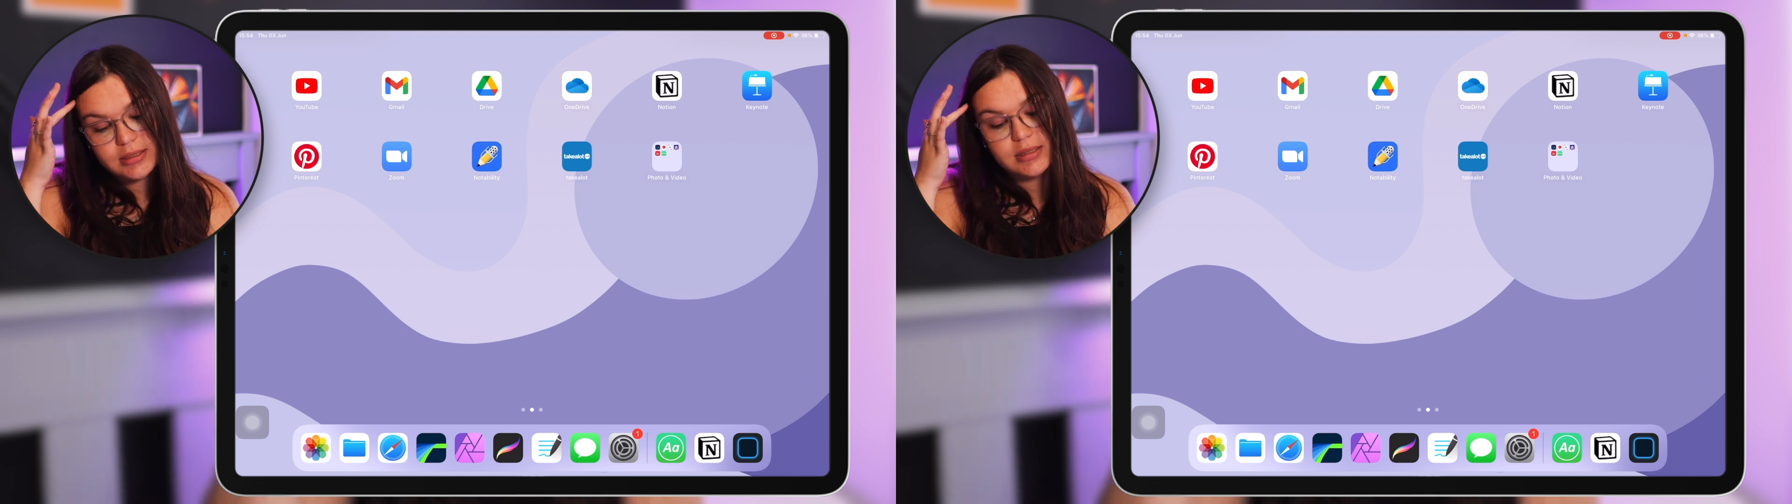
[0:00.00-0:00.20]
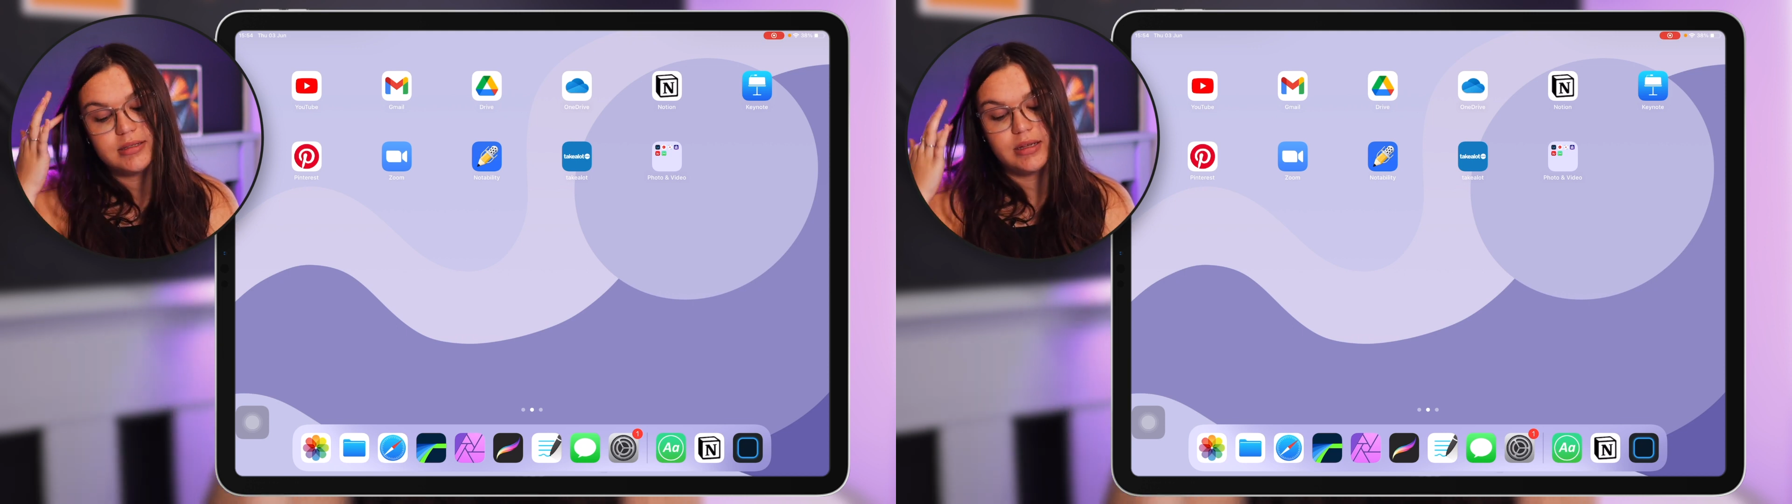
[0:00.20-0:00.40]

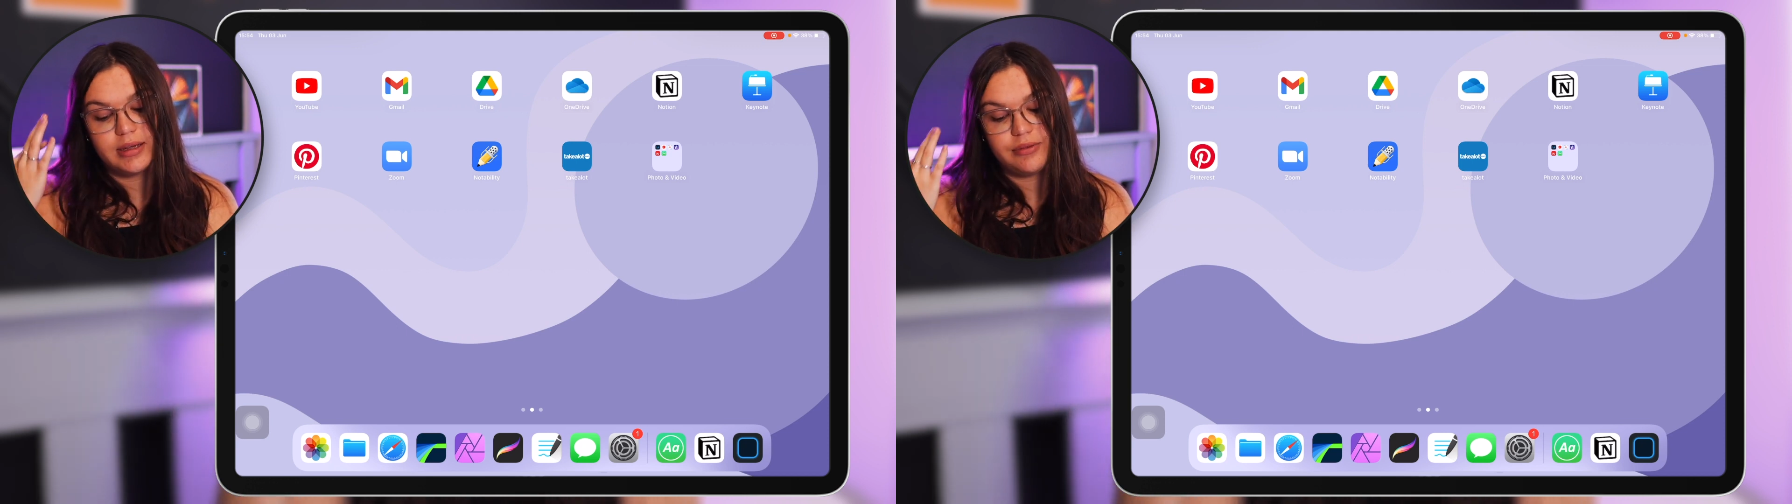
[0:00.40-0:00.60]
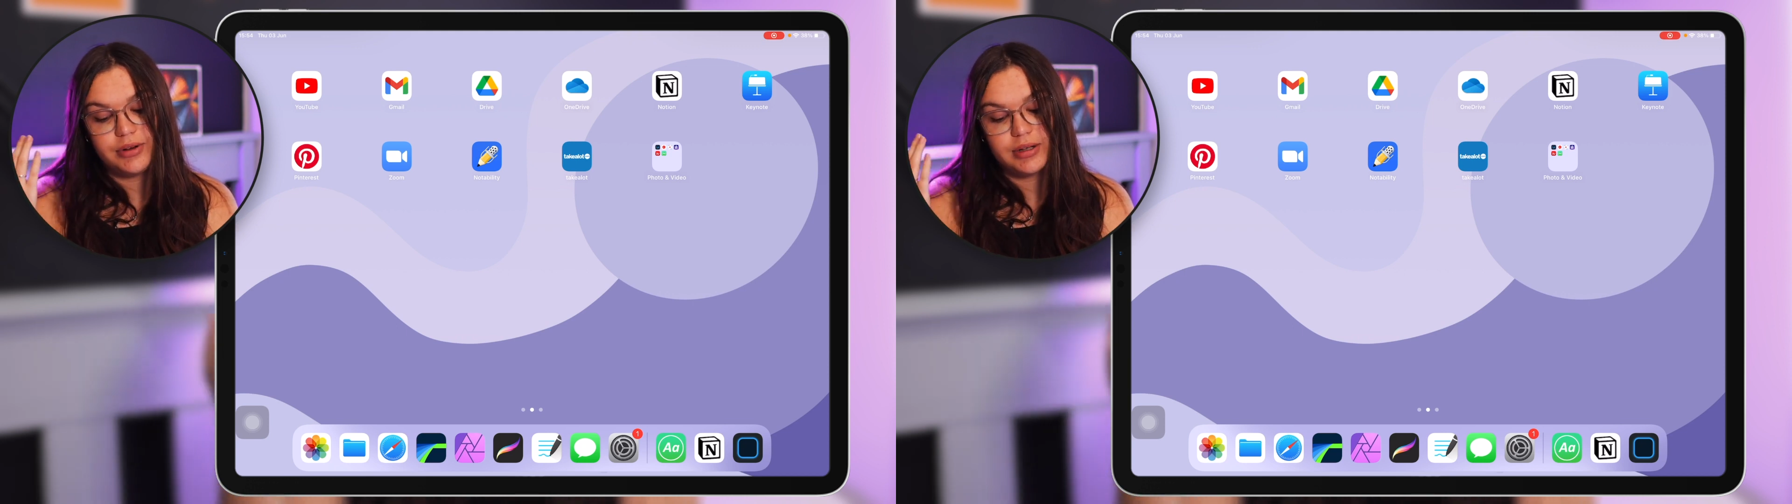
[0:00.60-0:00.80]
in South
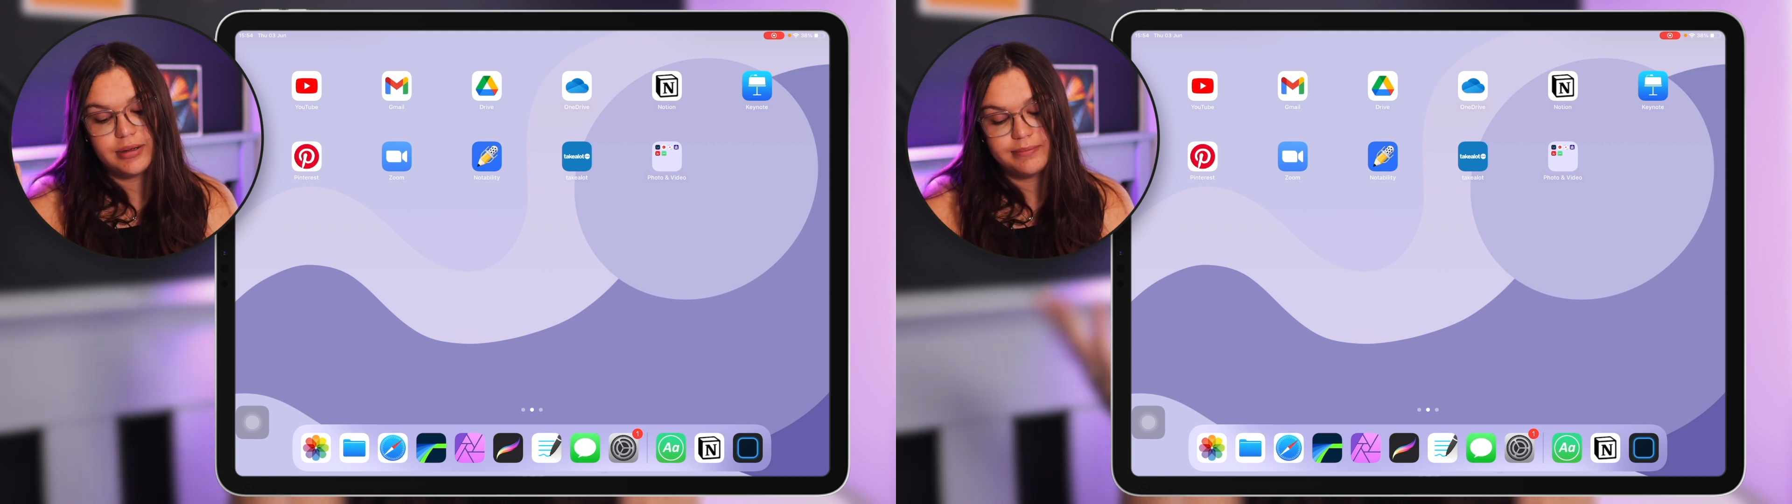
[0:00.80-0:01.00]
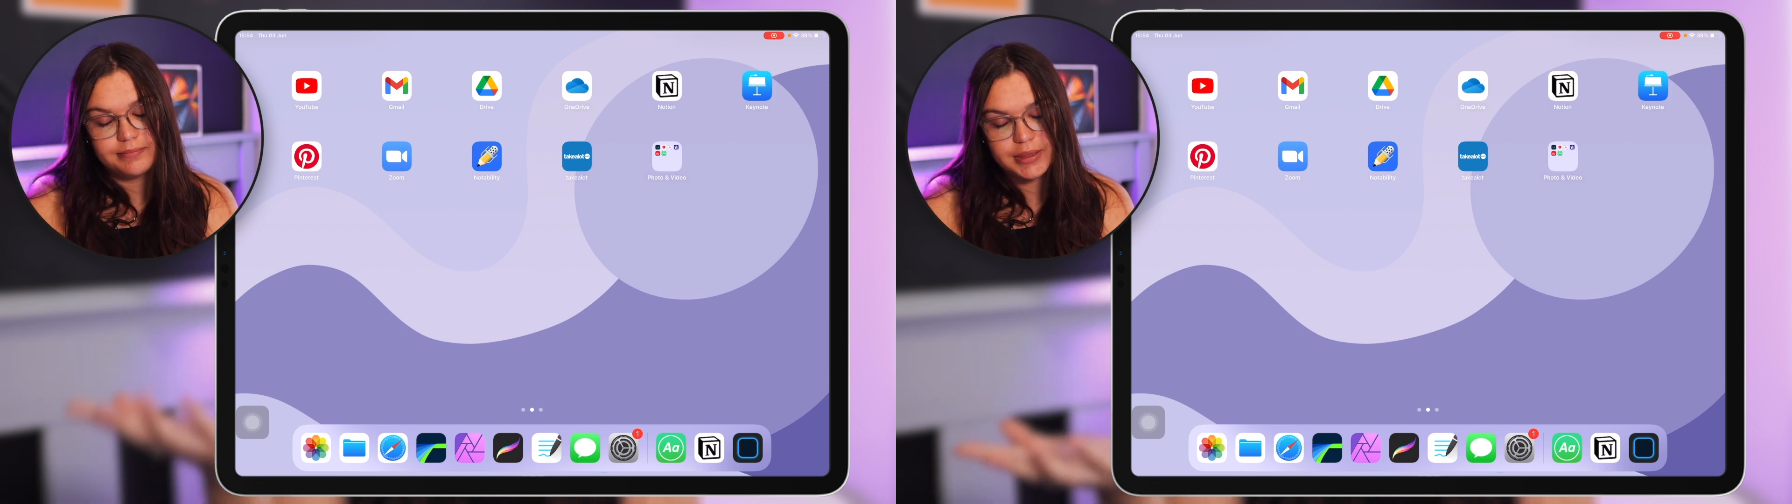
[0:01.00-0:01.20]

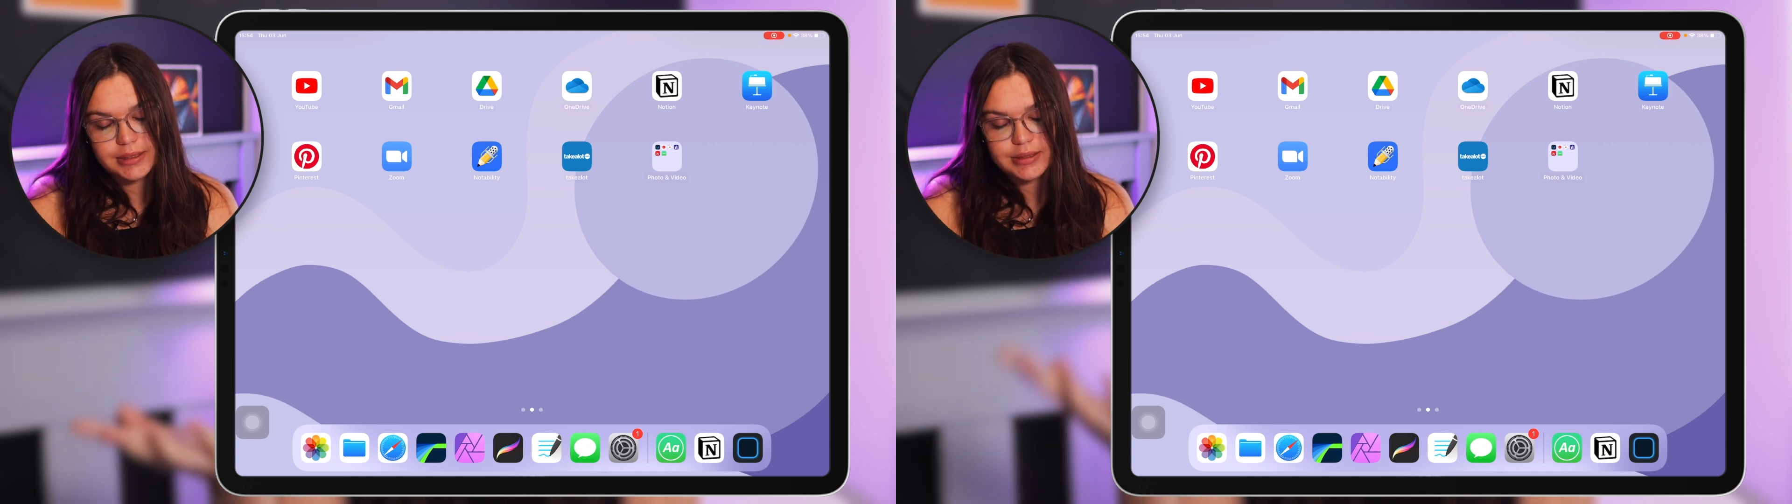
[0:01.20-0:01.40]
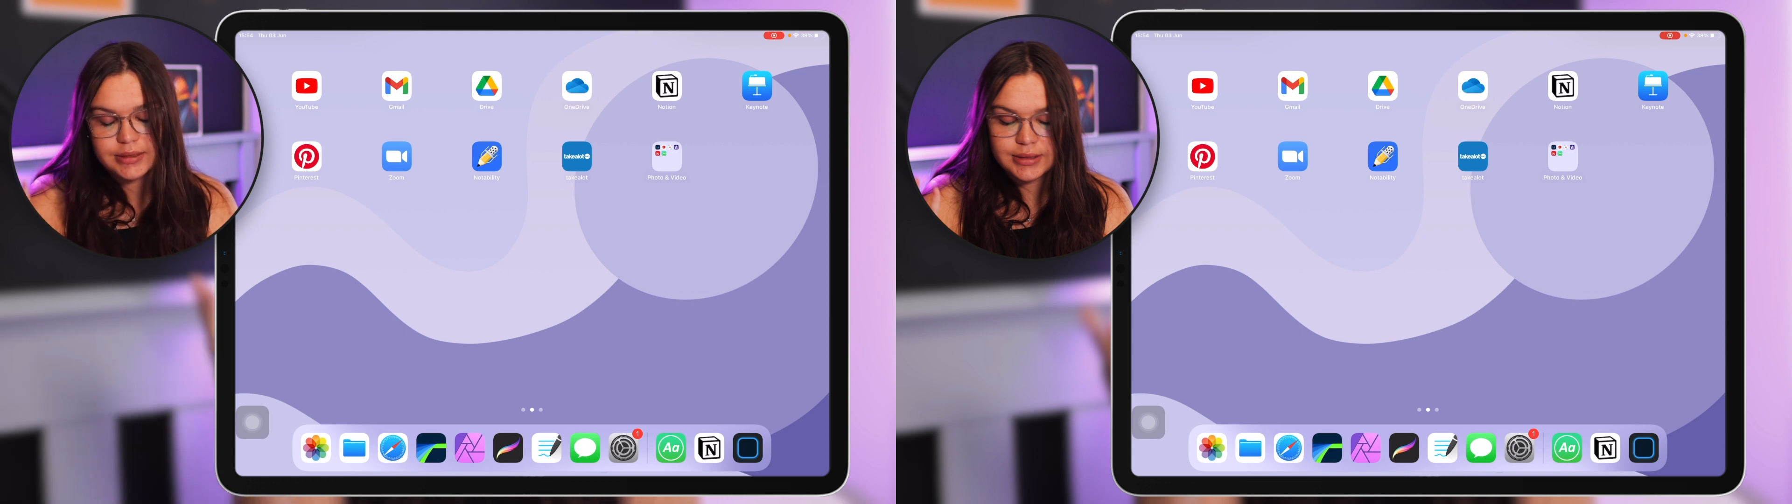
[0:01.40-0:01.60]
Africa,
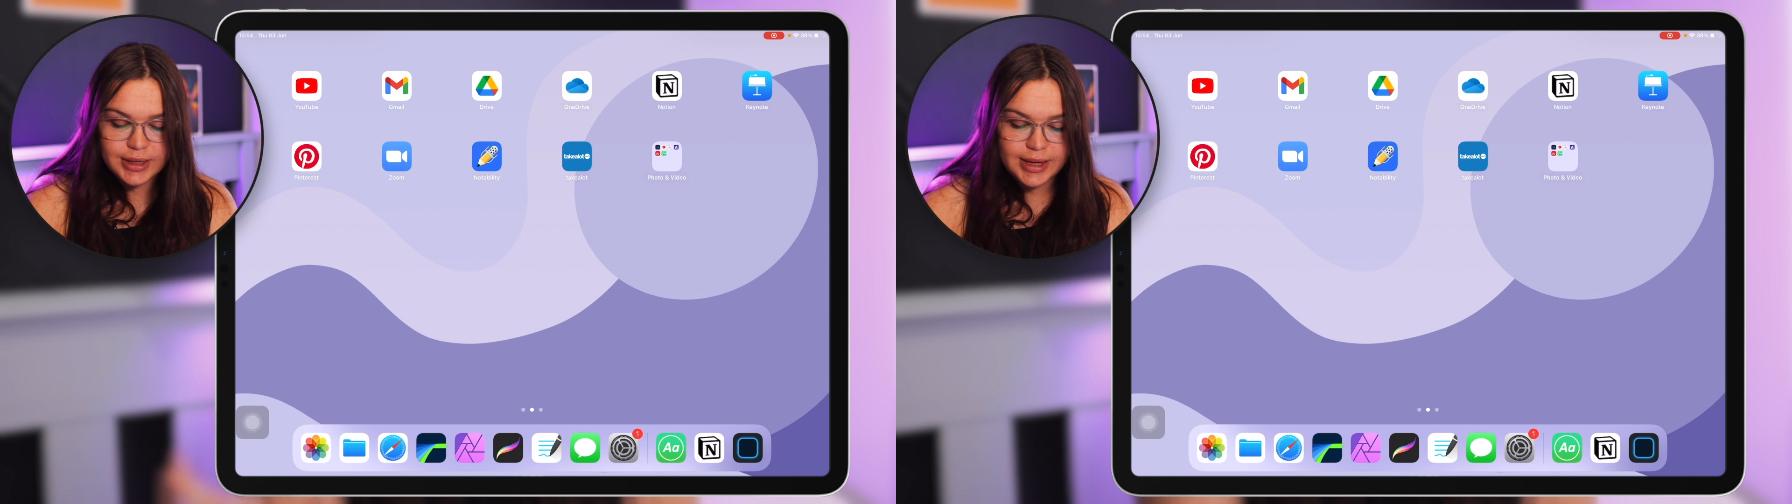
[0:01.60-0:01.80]
but